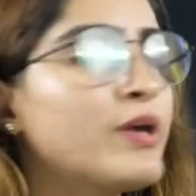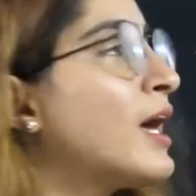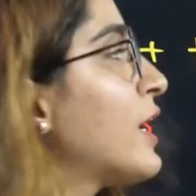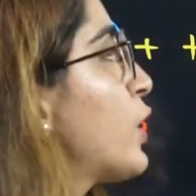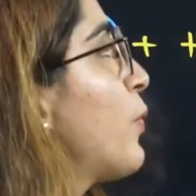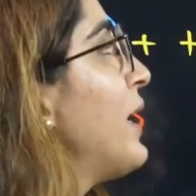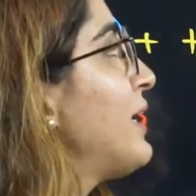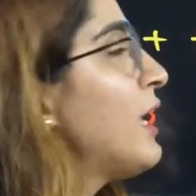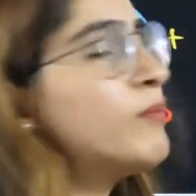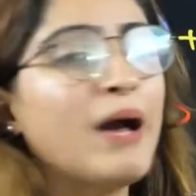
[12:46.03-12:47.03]
are
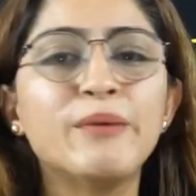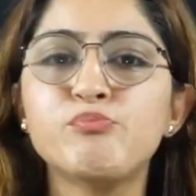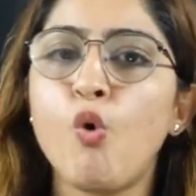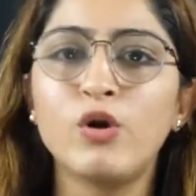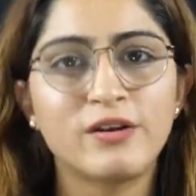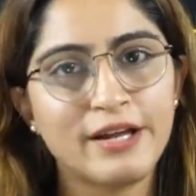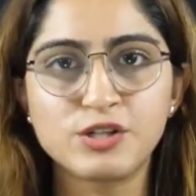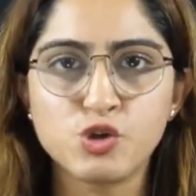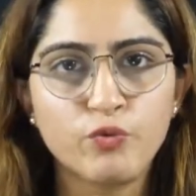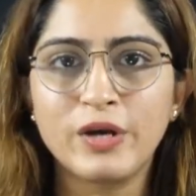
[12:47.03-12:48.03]
equating by mole
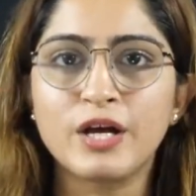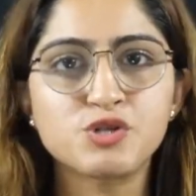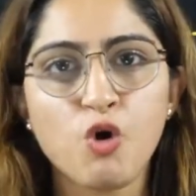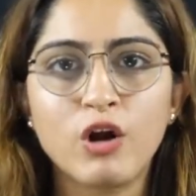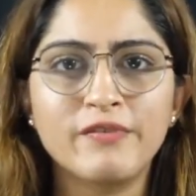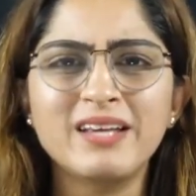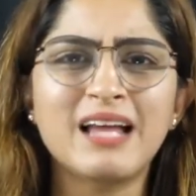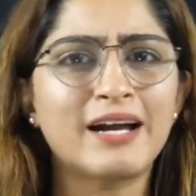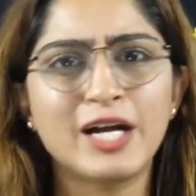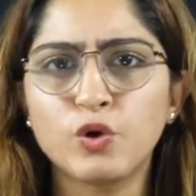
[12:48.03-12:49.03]
ratio, we are solving, that
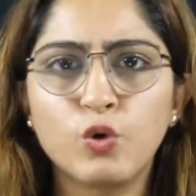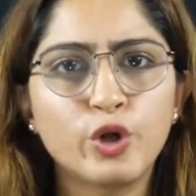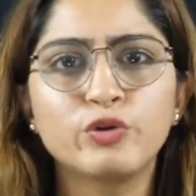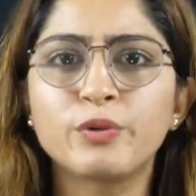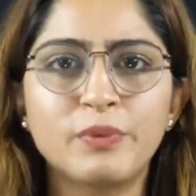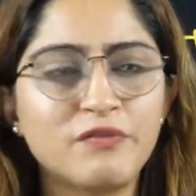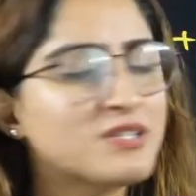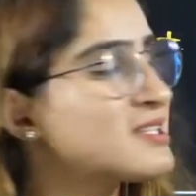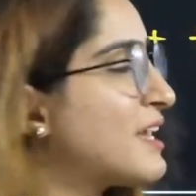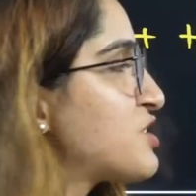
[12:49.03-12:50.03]
I told you in the previous
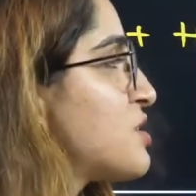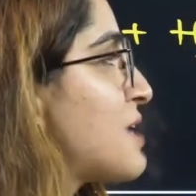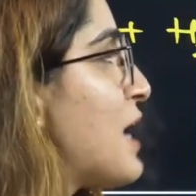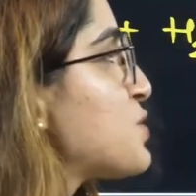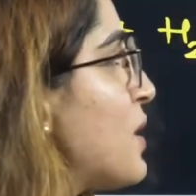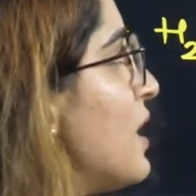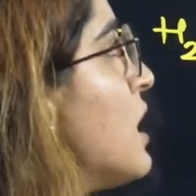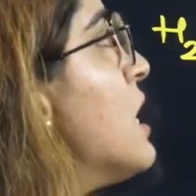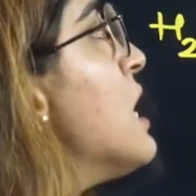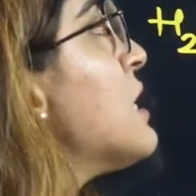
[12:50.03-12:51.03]
lectures as well.
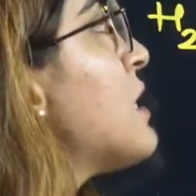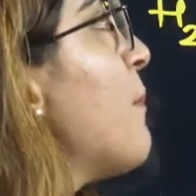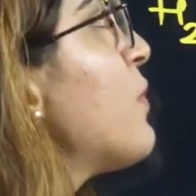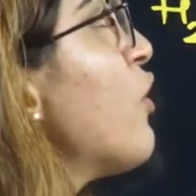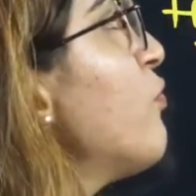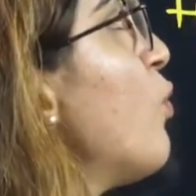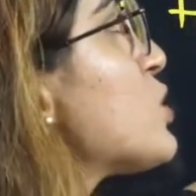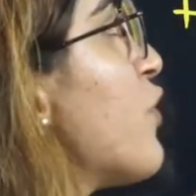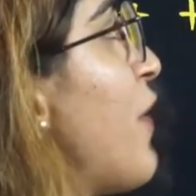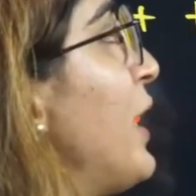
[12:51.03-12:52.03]
Number of moles
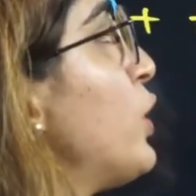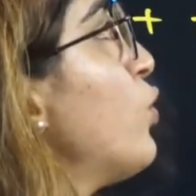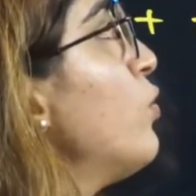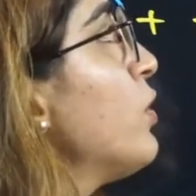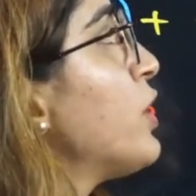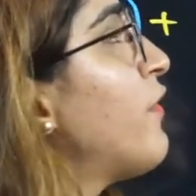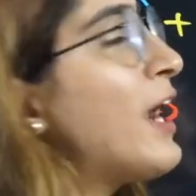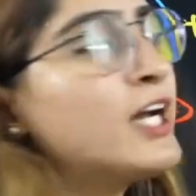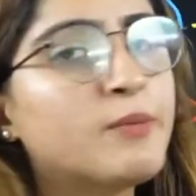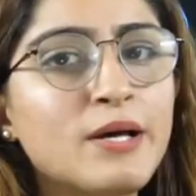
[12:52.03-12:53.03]
of N2
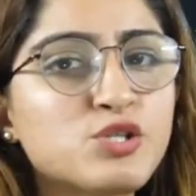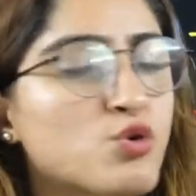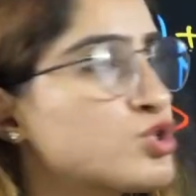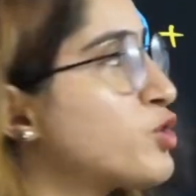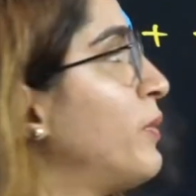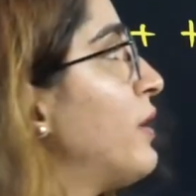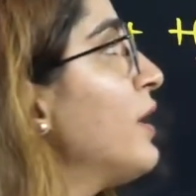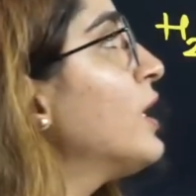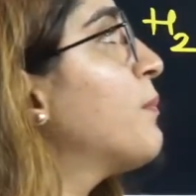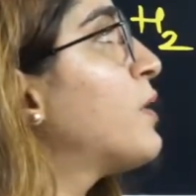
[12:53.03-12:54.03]
divided by stoichiometry,
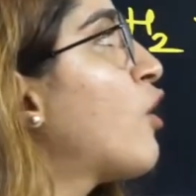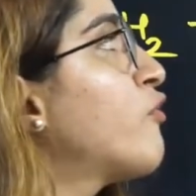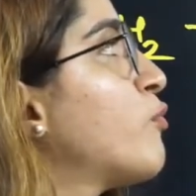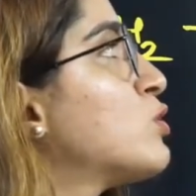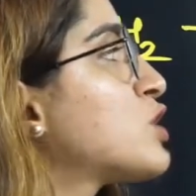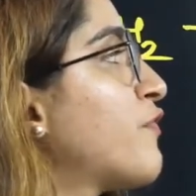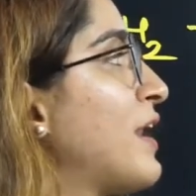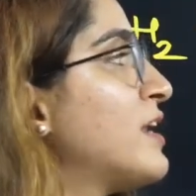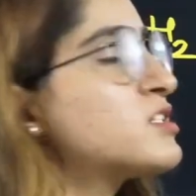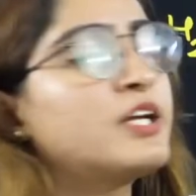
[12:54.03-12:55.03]
number of moles of
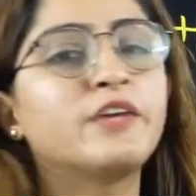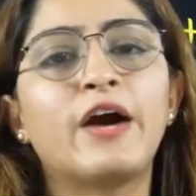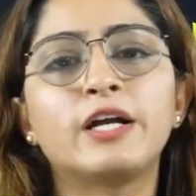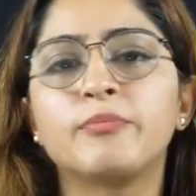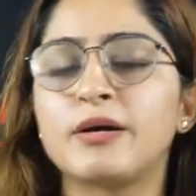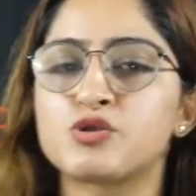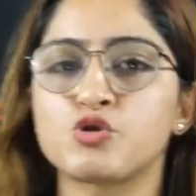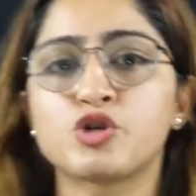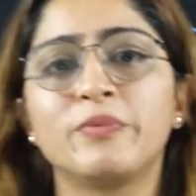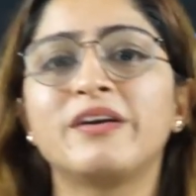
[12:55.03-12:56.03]
NH3 divided by
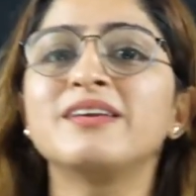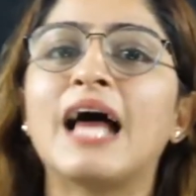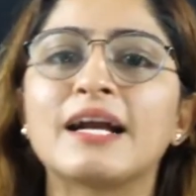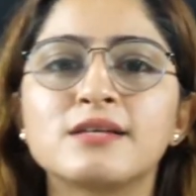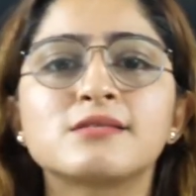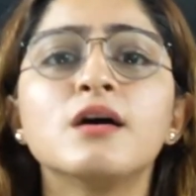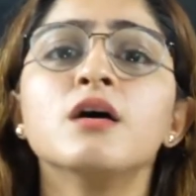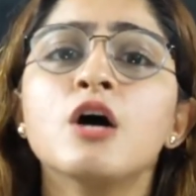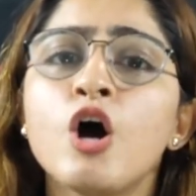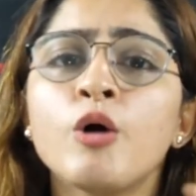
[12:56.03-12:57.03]
stoichiometry, that is the
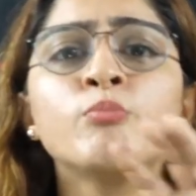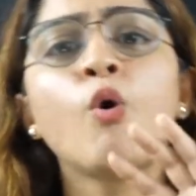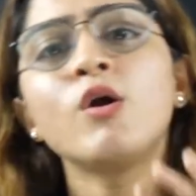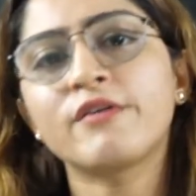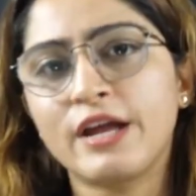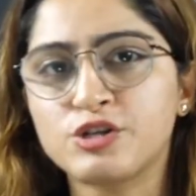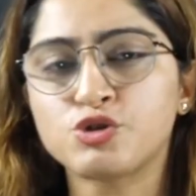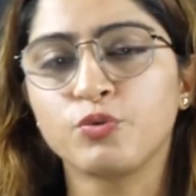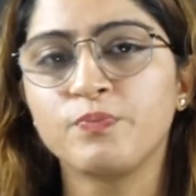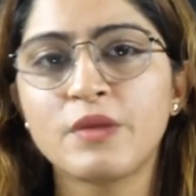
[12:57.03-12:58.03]
mole ratio
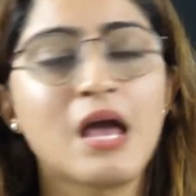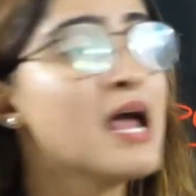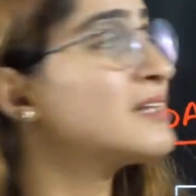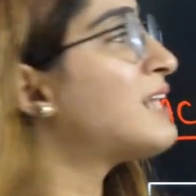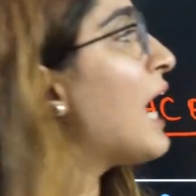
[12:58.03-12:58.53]
that